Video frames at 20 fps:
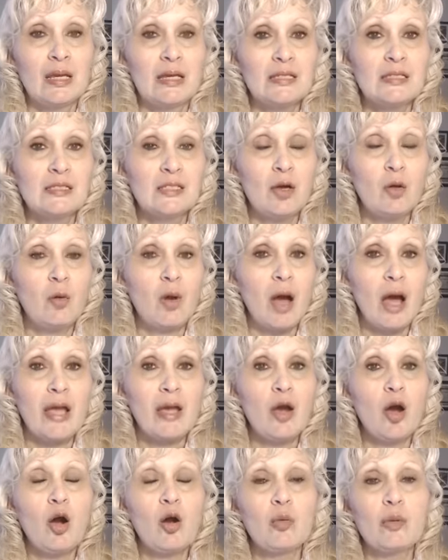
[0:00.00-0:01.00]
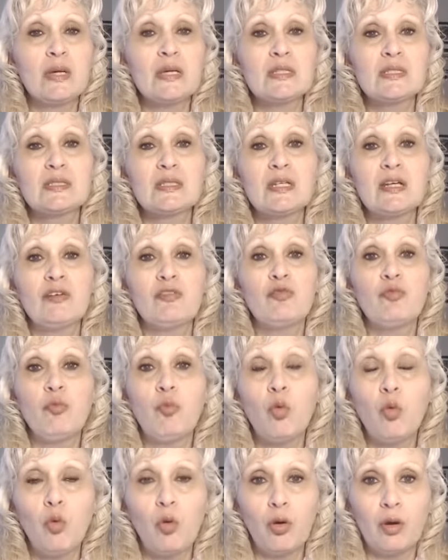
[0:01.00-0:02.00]
So I always give
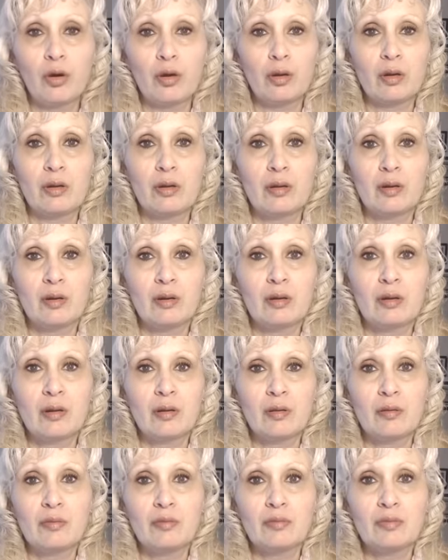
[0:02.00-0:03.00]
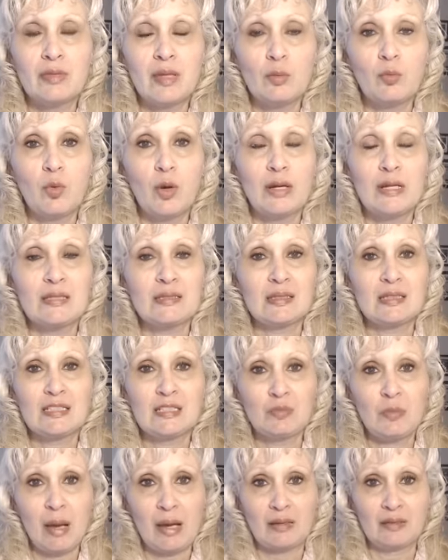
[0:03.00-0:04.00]
more than what is
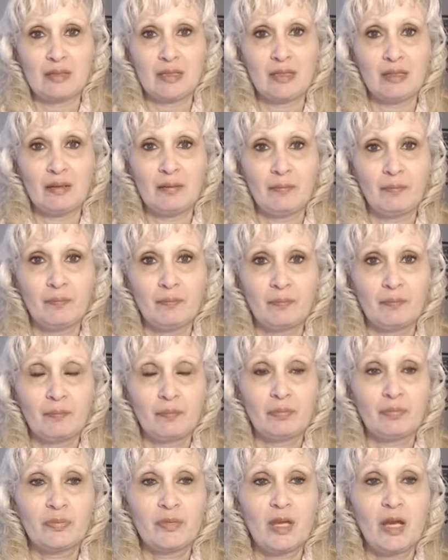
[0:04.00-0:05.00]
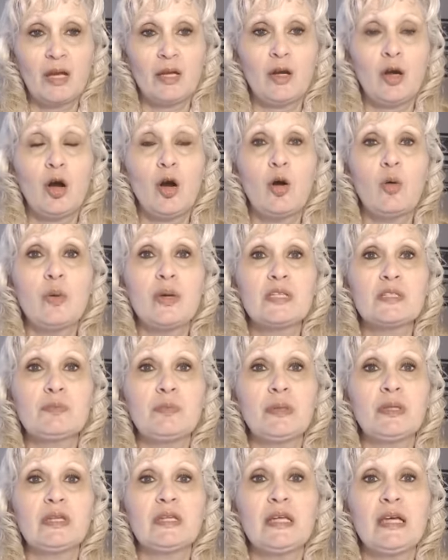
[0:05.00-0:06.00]
expected. I always
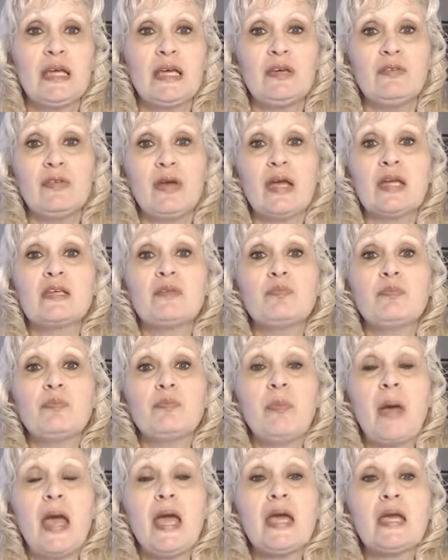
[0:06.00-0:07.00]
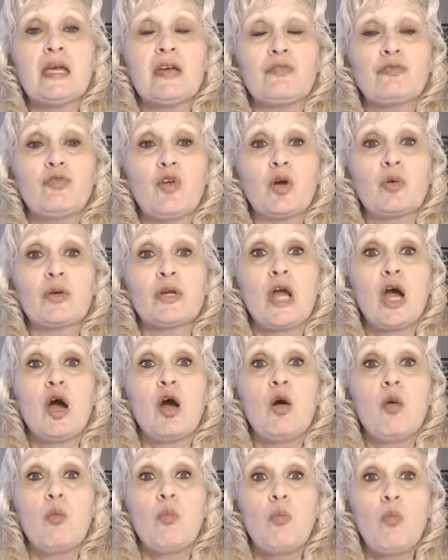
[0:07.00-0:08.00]
believe in paying it forward
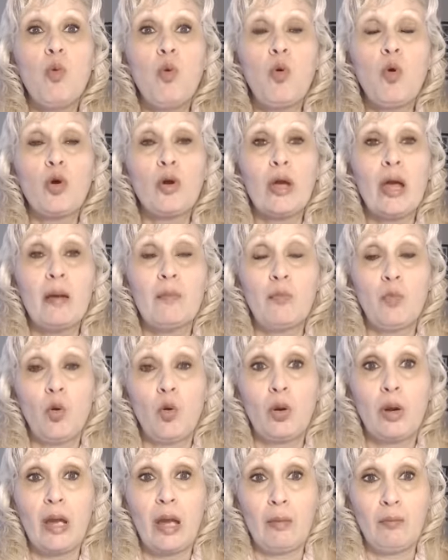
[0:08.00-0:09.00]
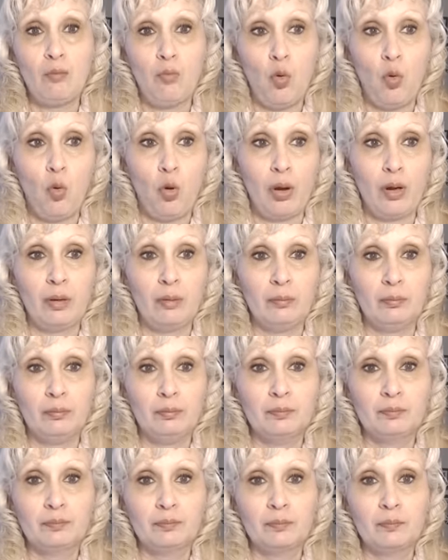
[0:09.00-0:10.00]
more and more and more.
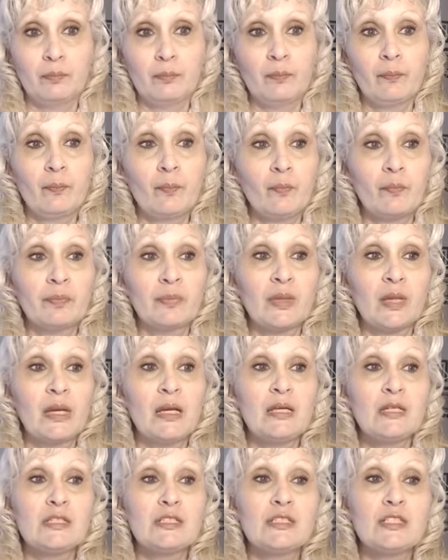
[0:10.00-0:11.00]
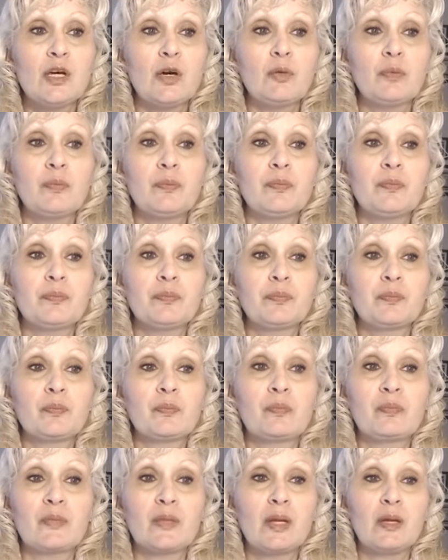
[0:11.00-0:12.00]
So,
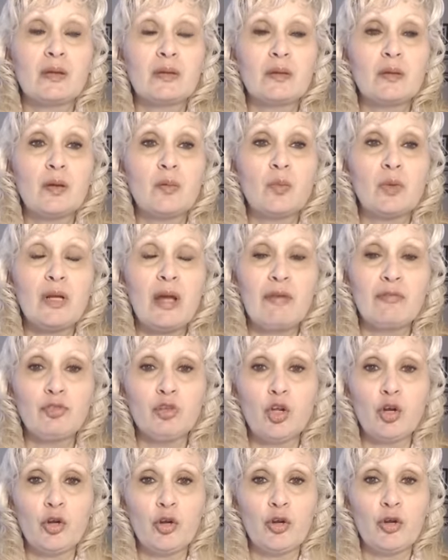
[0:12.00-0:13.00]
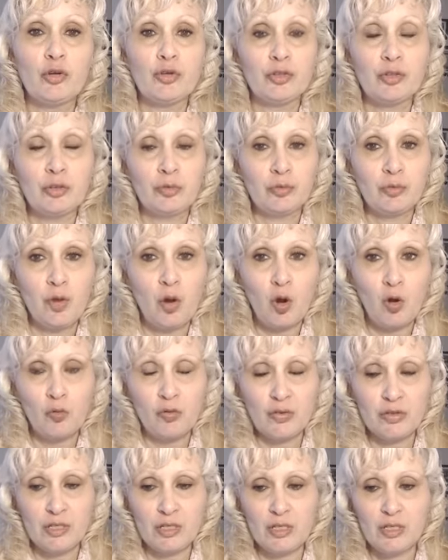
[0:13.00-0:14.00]
what I've learned
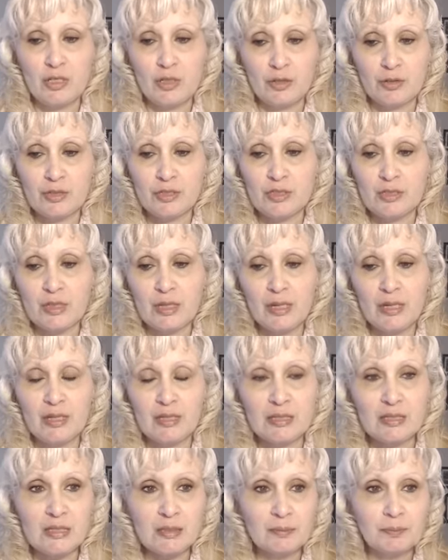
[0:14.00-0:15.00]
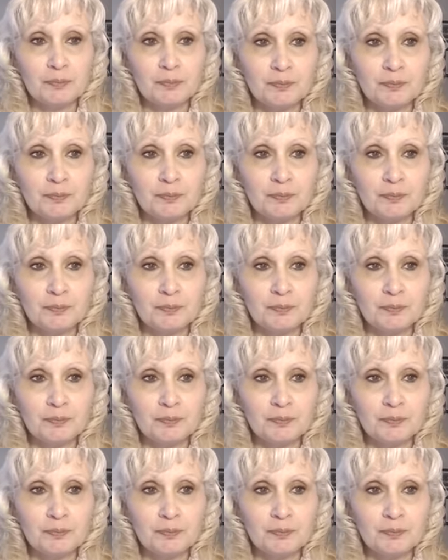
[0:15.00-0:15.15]
over the years is